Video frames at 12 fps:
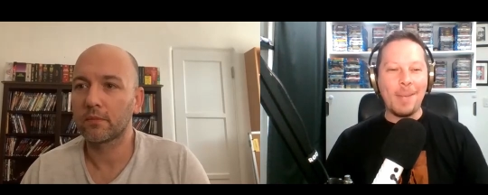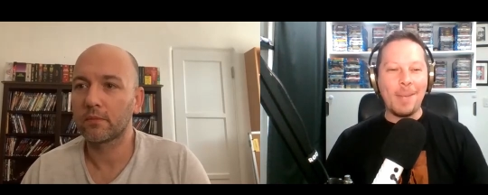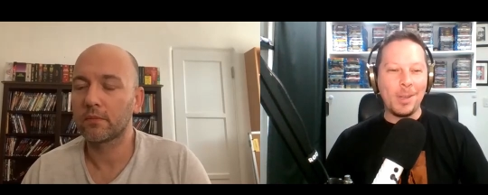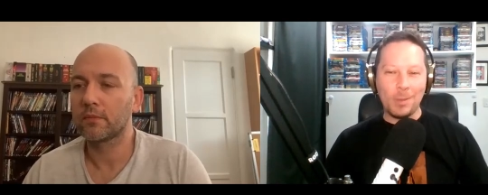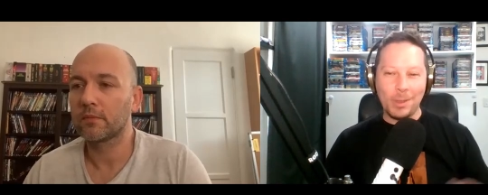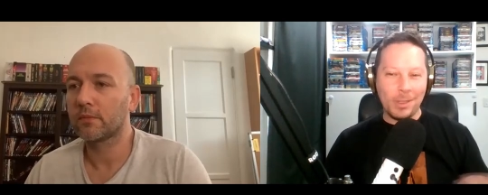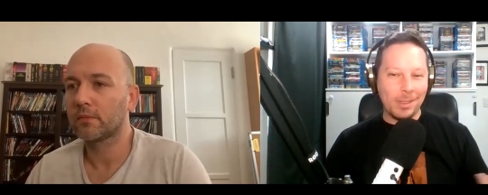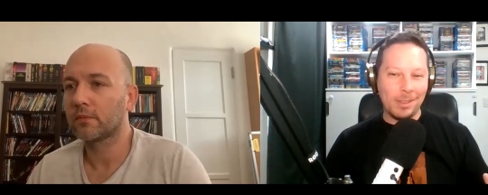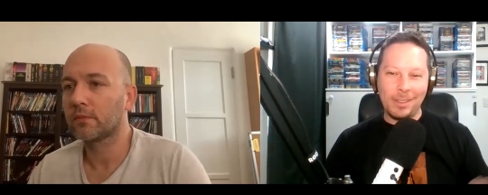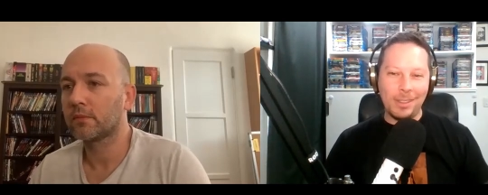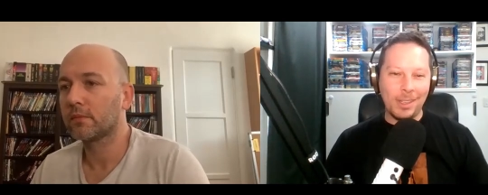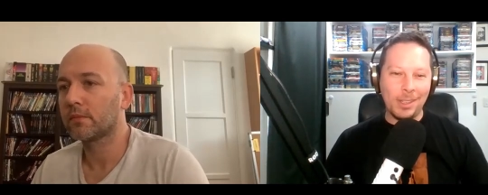Speaker 1: which was
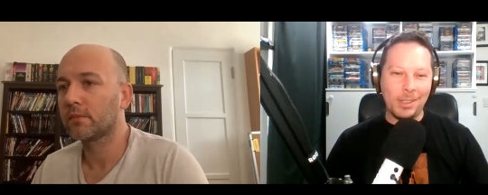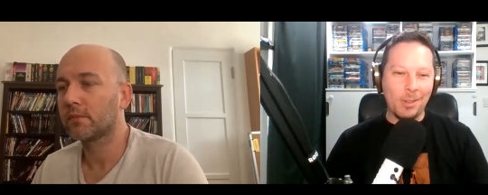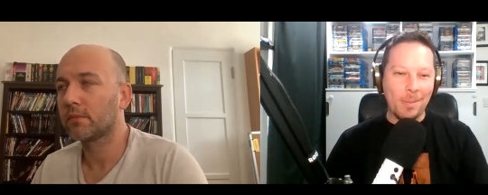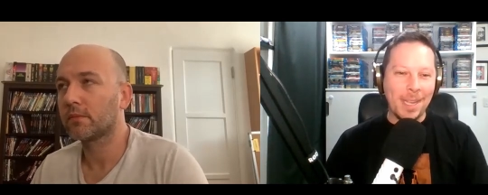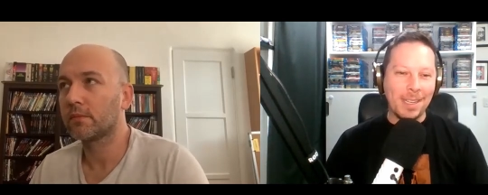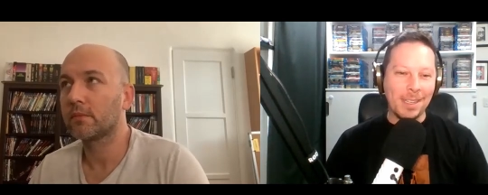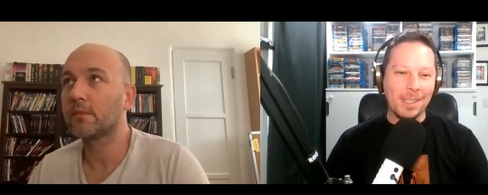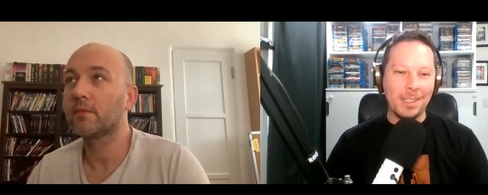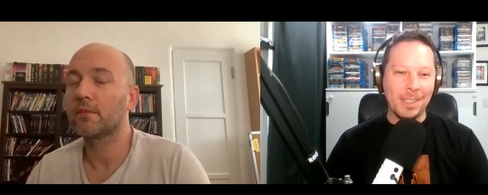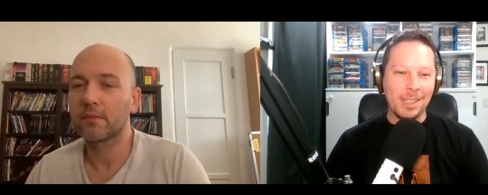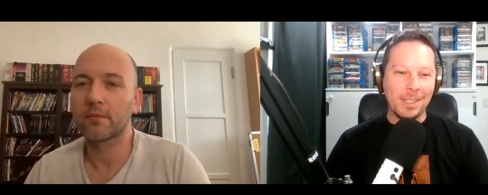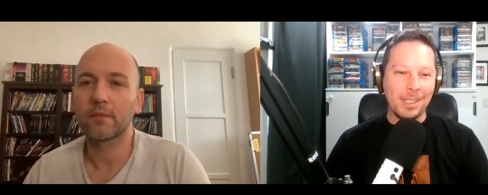just tremendous
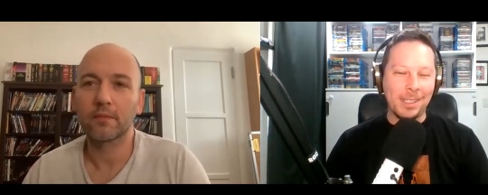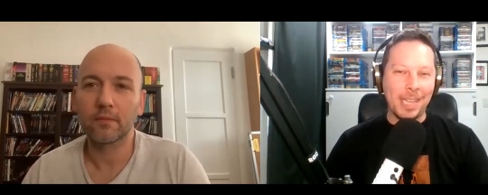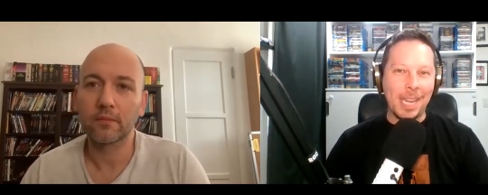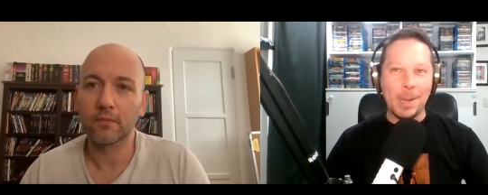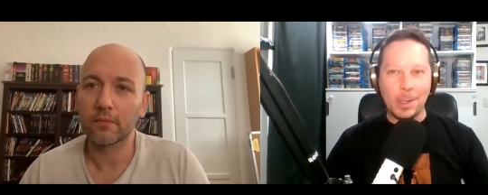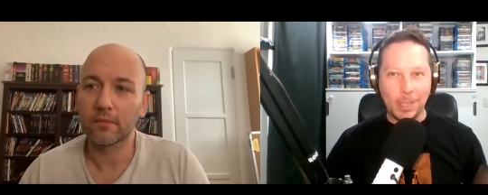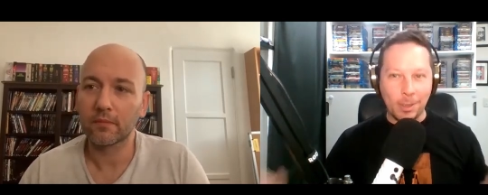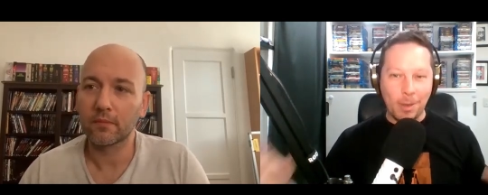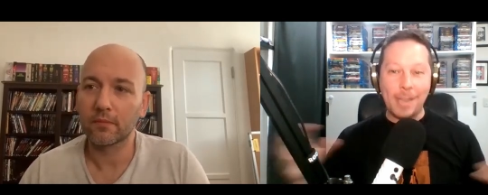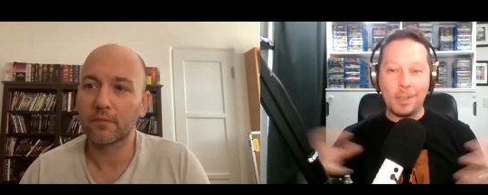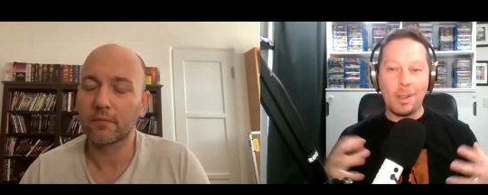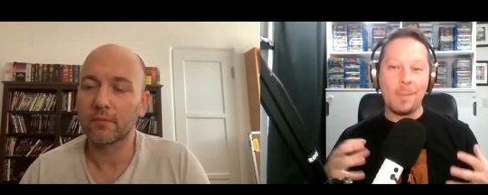to, to see. But it's a
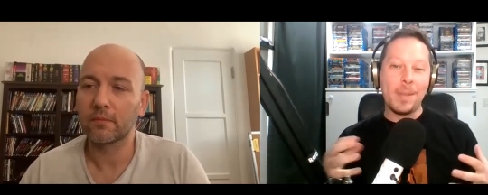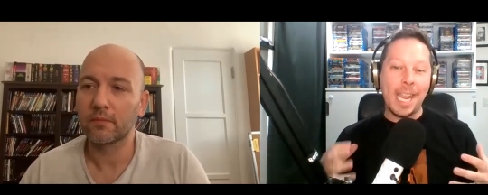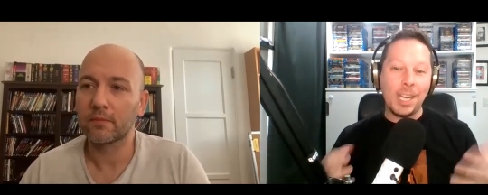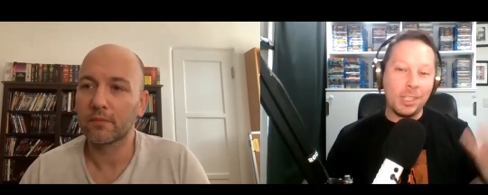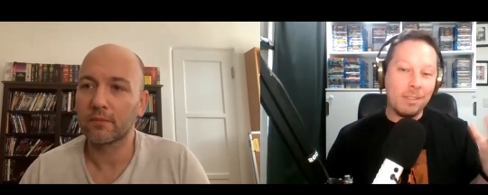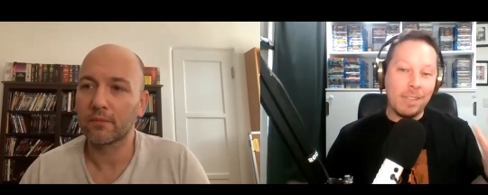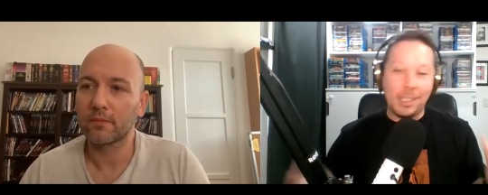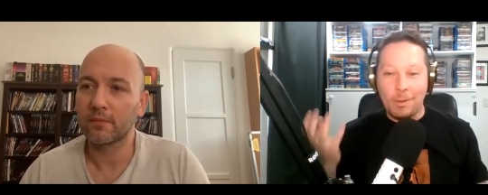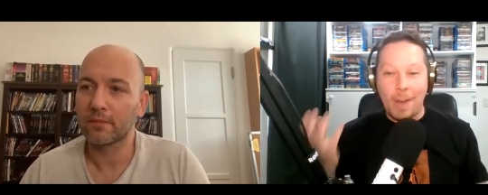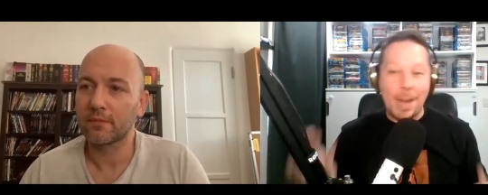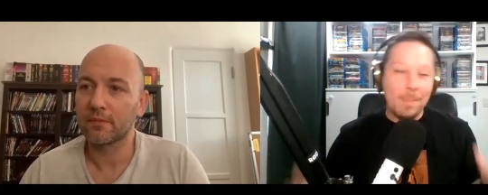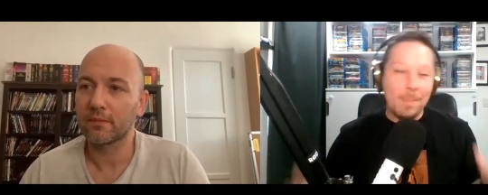great combination. There's a
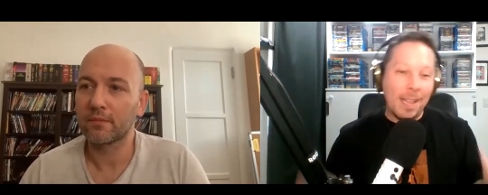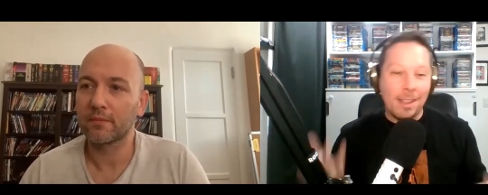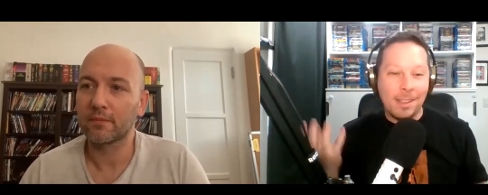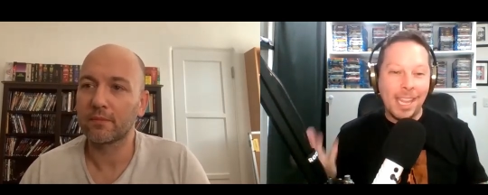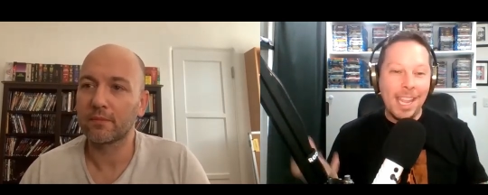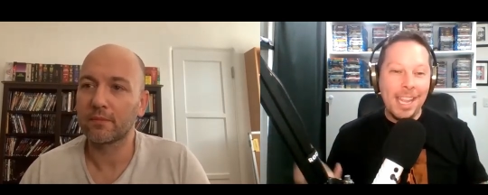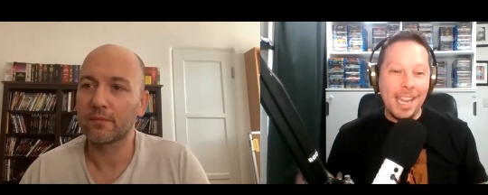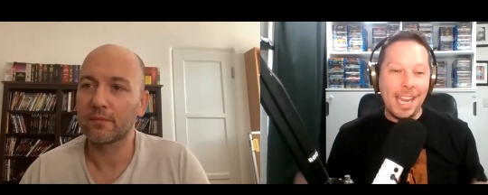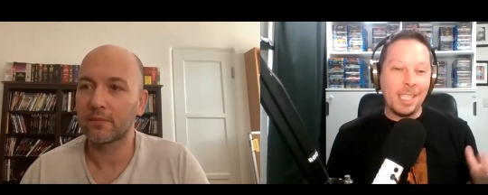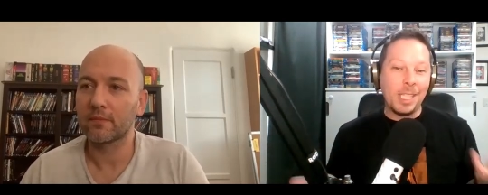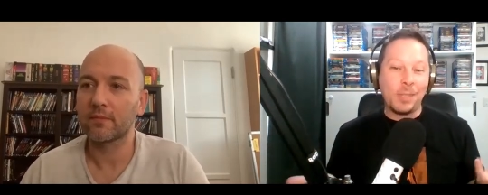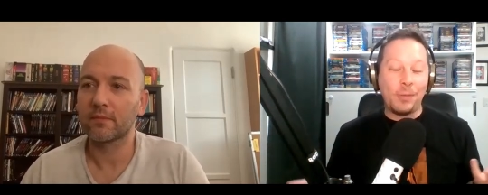great balance
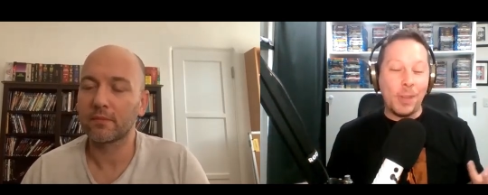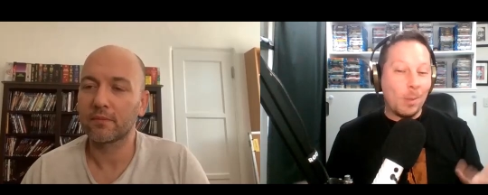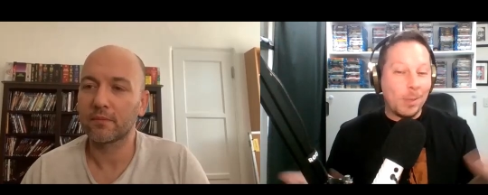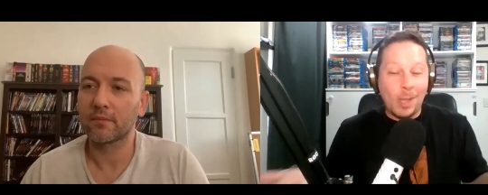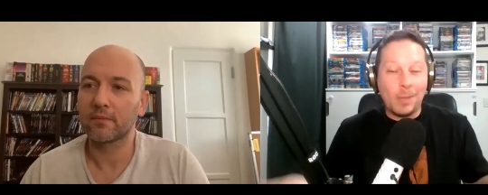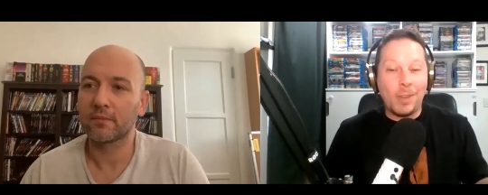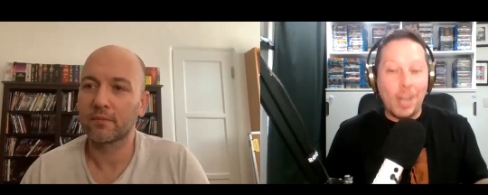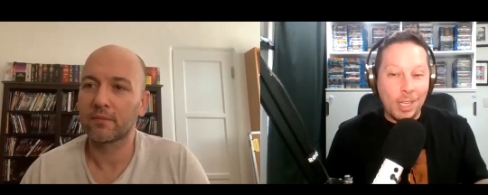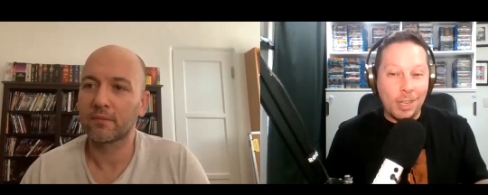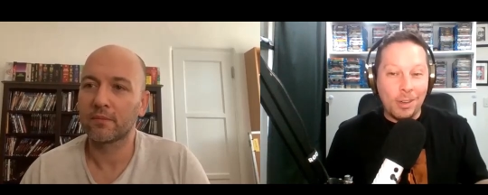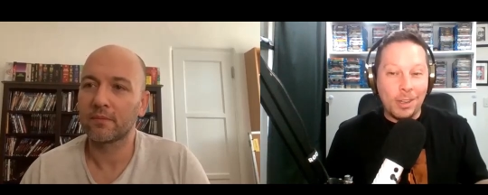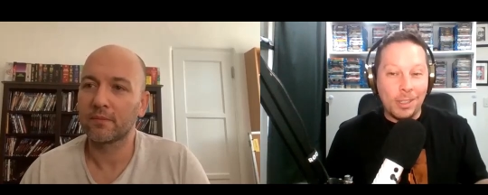in this film. So I was very
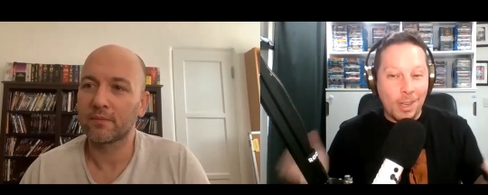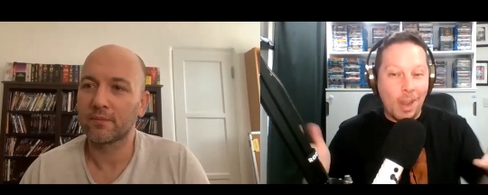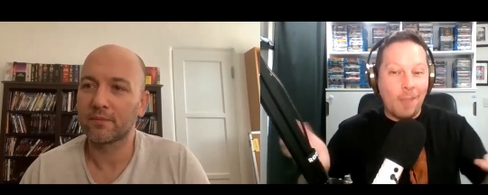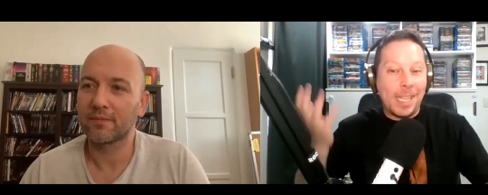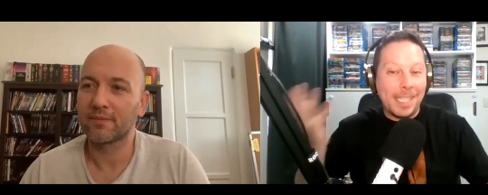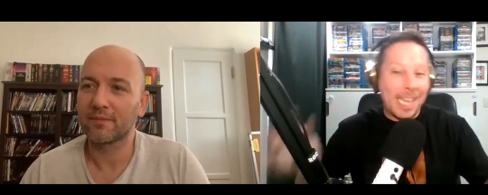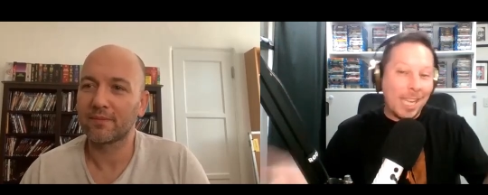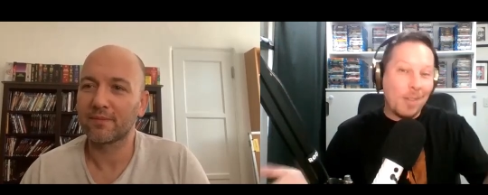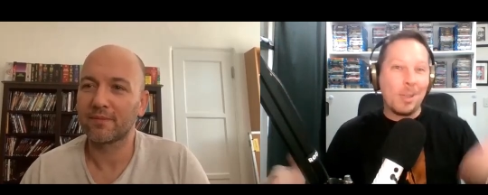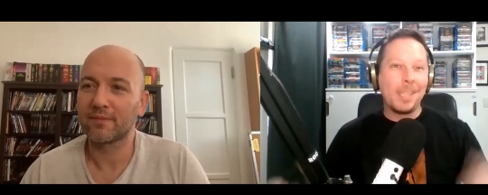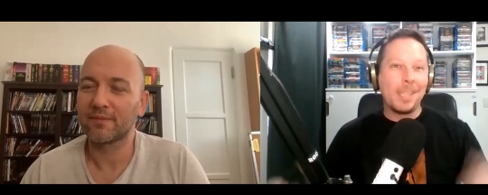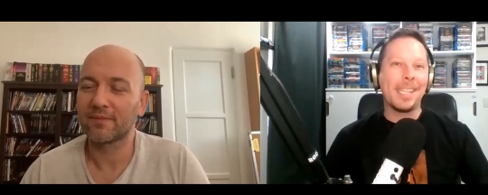curious to know if that's how you
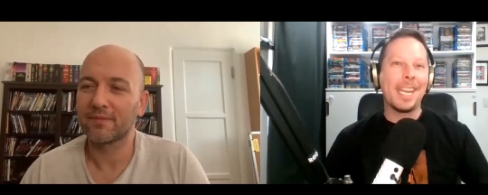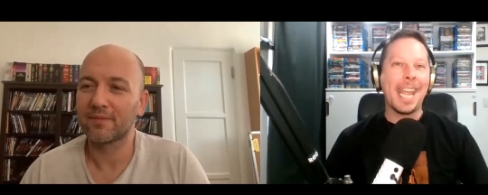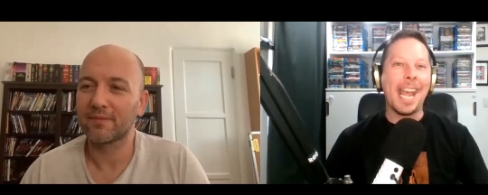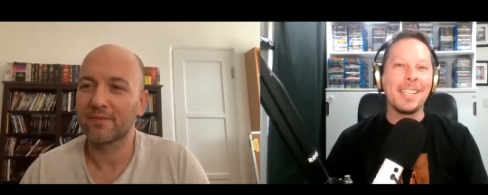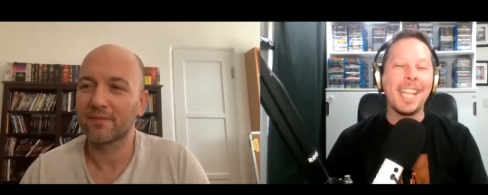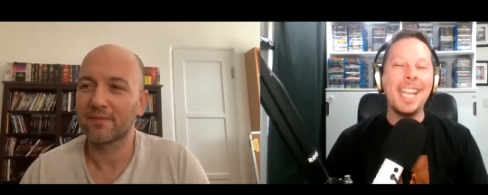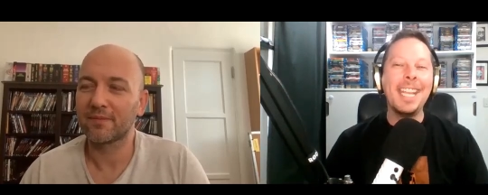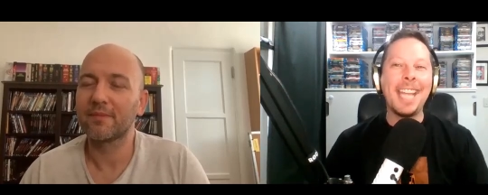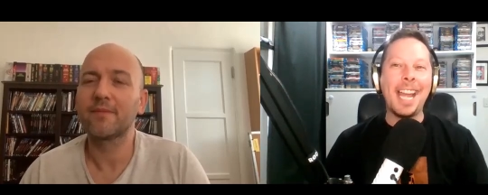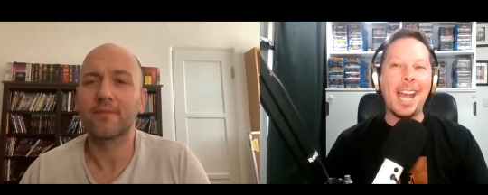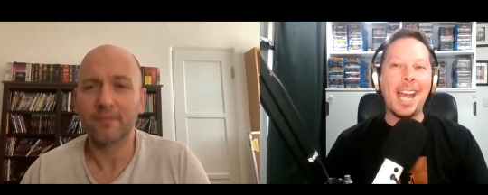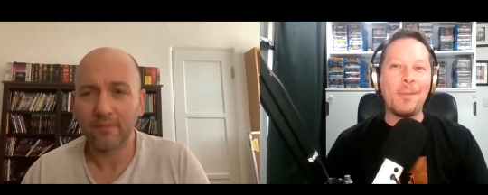always set it out
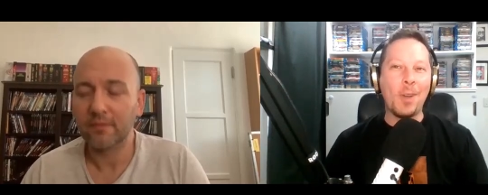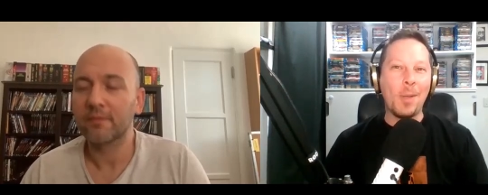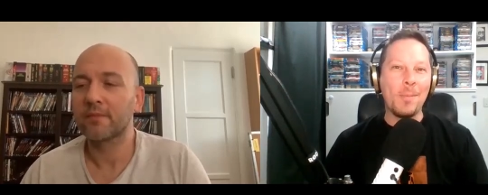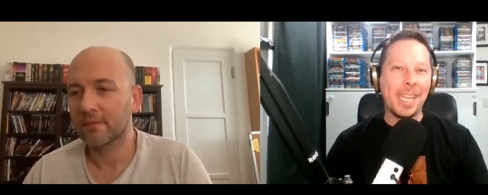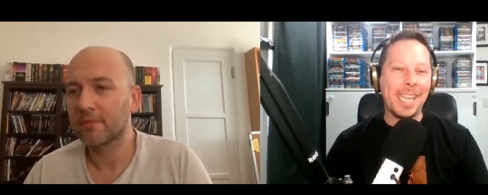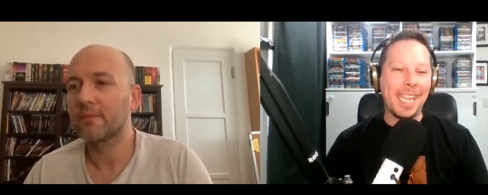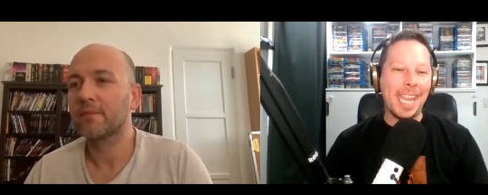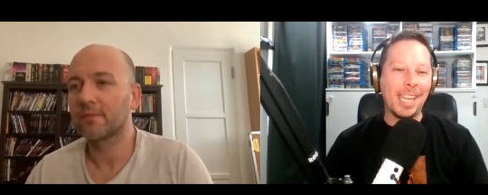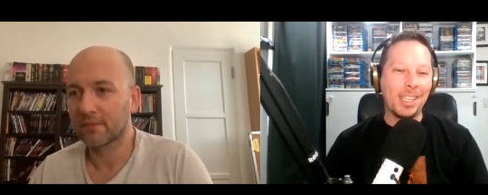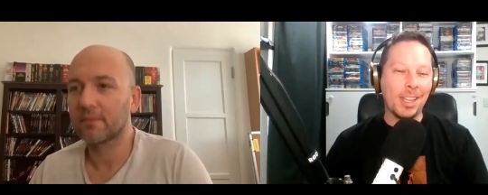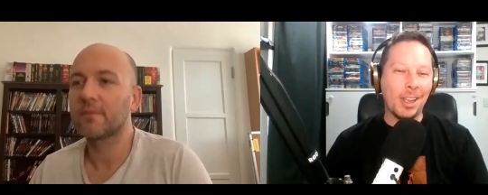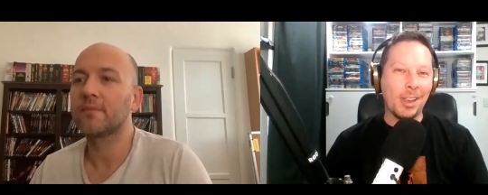uh, from the
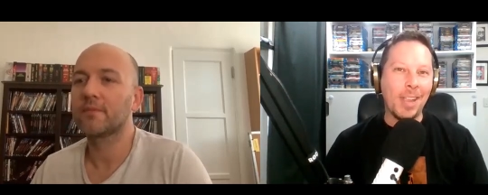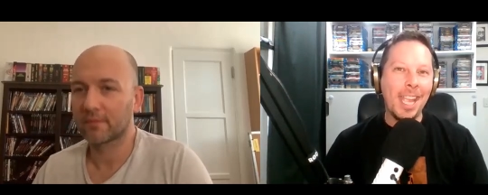get go.